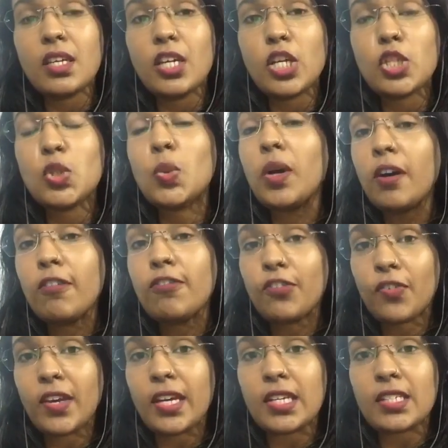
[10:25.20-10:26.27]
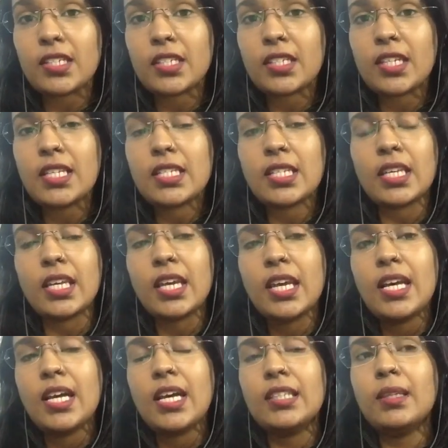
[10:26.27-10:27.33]
to her fate. See,
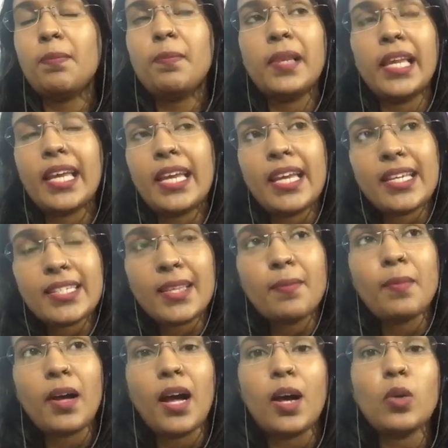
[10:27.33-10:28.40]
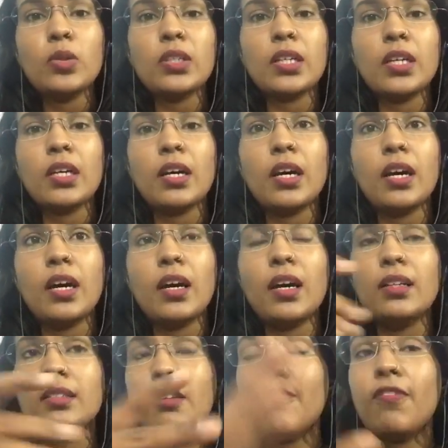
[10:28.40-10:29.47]
the play is about
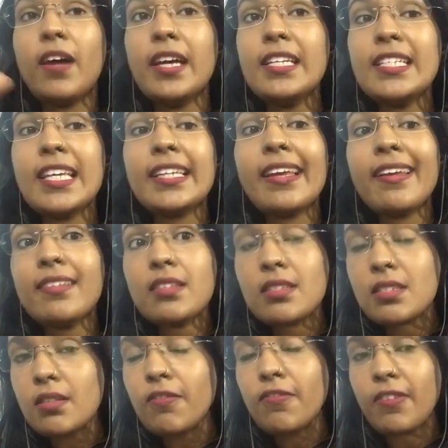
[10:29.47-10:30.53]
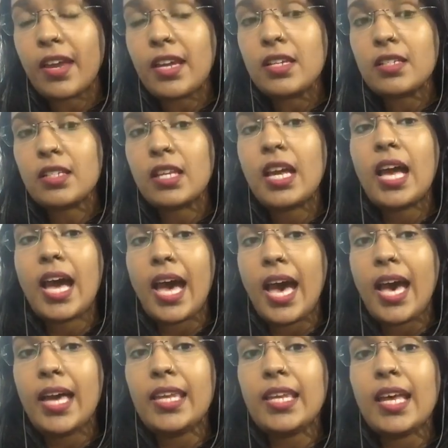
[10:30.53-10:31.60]
the fight against fate
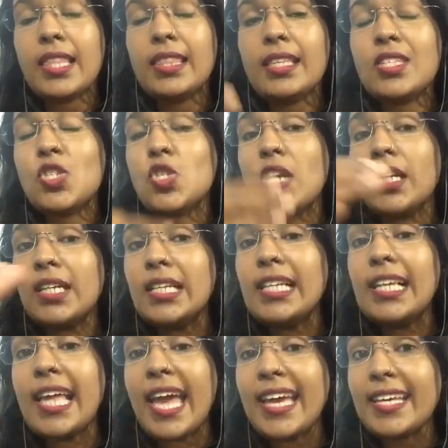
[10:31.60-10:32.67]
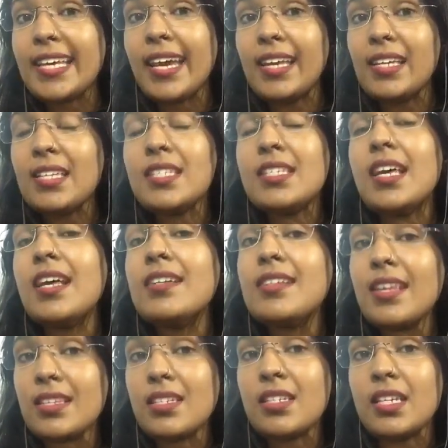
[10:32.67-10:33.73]
and the struggle against
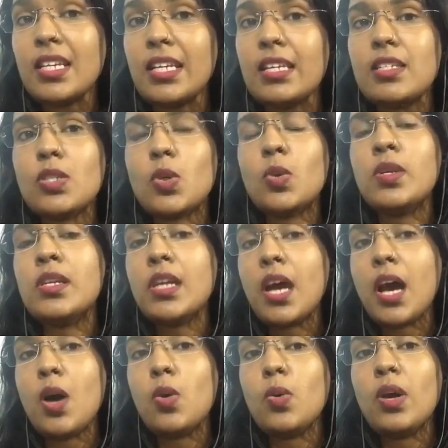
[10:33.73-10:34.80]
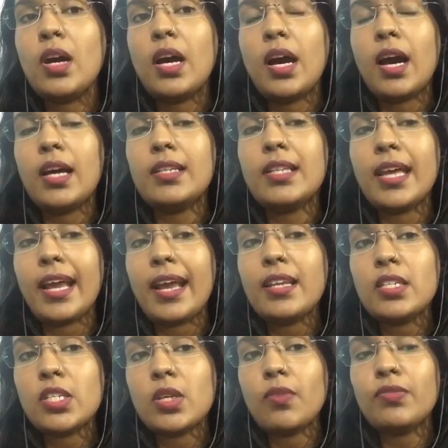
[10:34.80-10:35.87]
destiny. So now at the
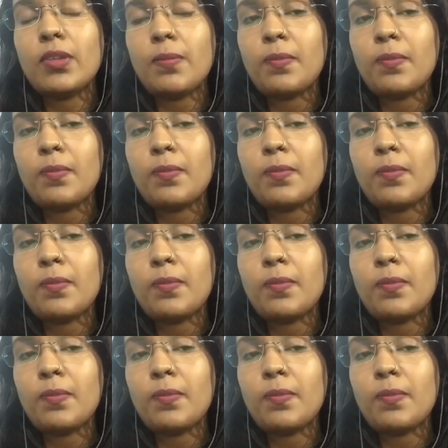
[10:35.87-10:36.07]
end of the